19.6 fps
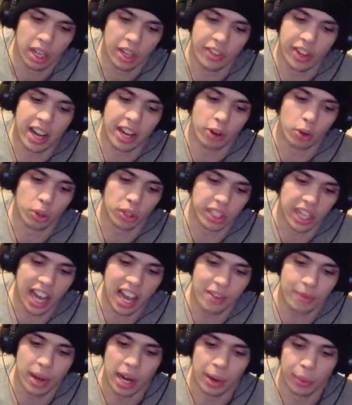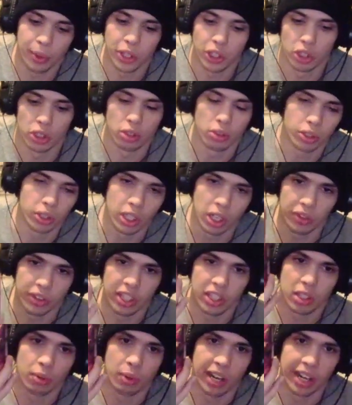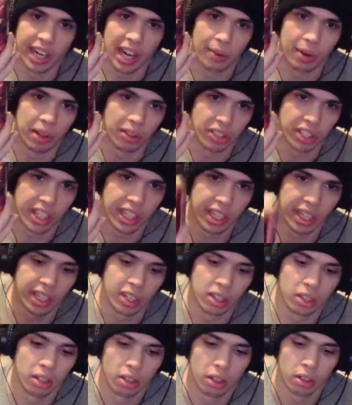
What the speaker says: And then of course I have my original. You know, this is the one I got when I was a kid.